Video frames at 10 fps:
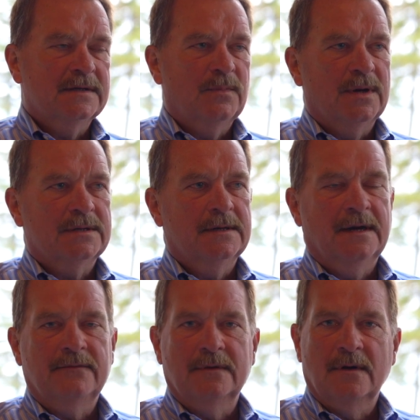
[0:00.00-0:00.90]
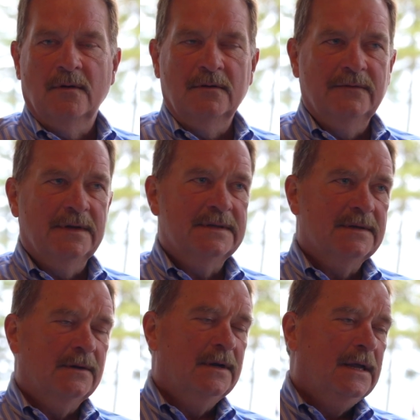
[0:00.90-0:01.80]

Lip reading: especially after COVID. So